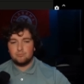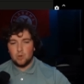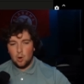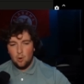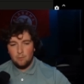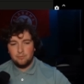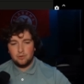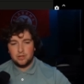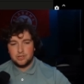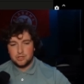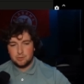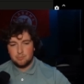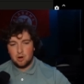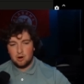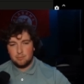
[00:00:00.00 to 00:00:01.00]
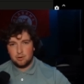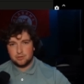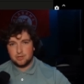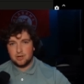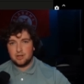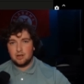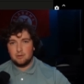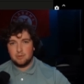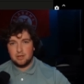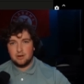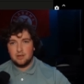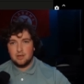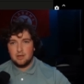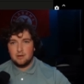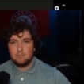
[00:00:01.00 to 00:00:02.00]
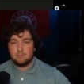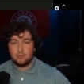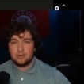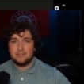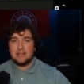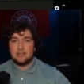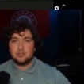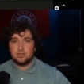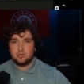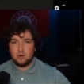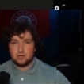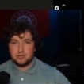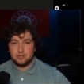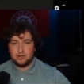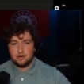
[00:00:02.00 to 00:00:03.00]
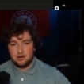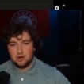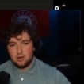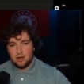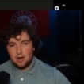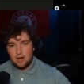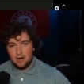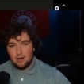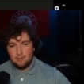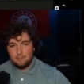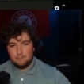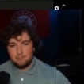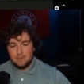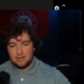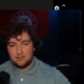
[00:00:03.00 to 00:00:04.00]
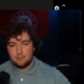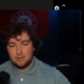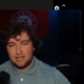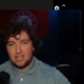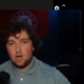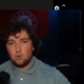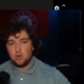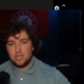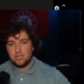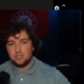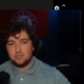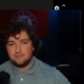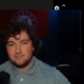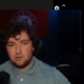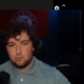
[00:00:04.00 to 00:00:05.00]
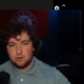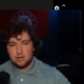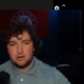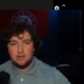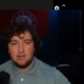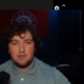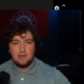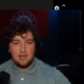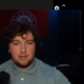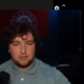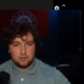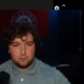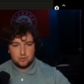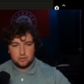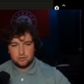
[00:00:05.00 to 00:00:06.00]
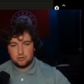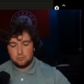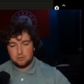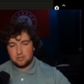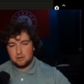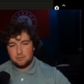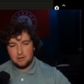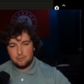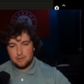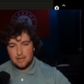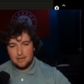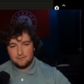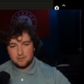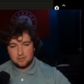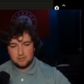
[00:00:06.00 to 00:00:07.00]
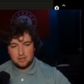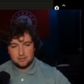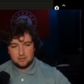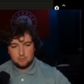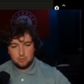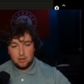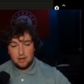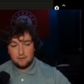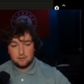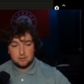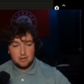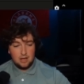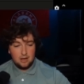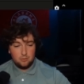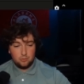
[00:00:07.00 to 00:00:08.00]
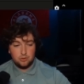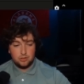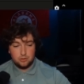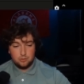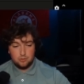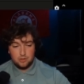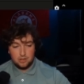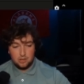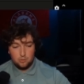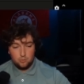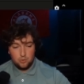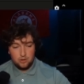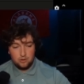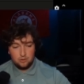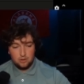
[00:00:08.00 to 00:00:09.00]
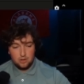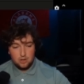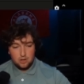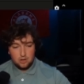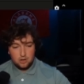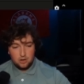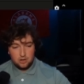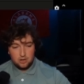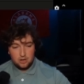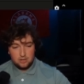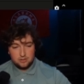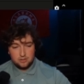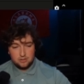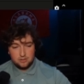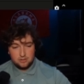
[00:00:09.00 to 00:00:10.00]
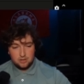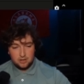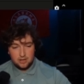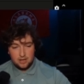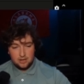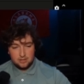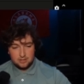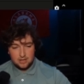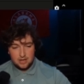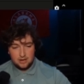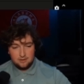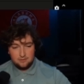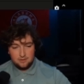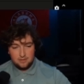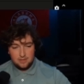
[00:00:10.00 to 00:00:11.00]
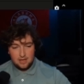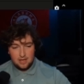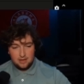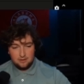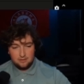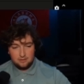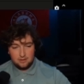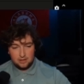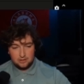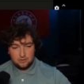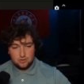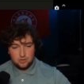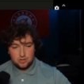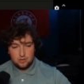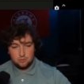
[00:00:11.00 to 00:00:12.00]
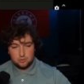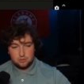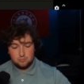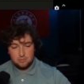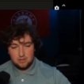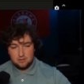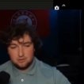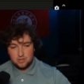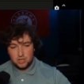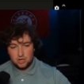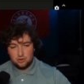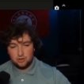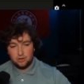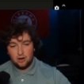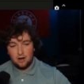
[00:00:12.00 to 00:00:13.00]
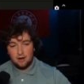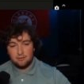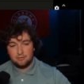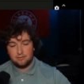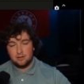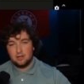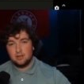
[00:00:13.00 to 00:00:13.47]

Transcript: Hopefully Jim Harbaugh is going to come in, bring that structure, make them a cohesive unit. And so Justin Herbert's going to be able to have success in the playoffs. I really do think he will. Kirk Cousins, again, is kind of in that like Geno Smith, Jared Goff